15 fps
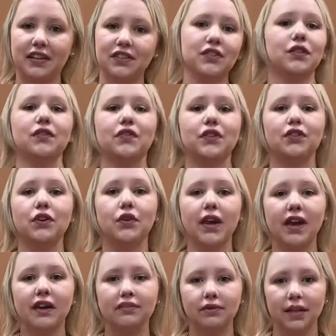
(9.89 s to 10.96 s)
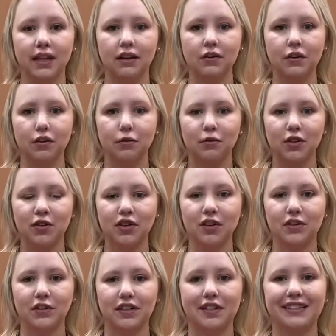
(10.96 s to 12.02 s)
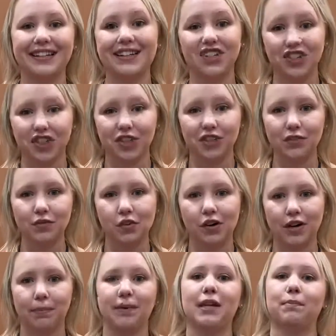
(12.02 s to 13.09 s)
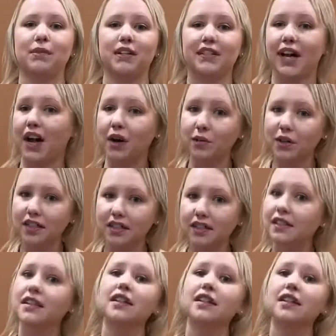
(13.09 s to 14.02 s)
so if you don't have one at home, you can use a tissue or a paper towel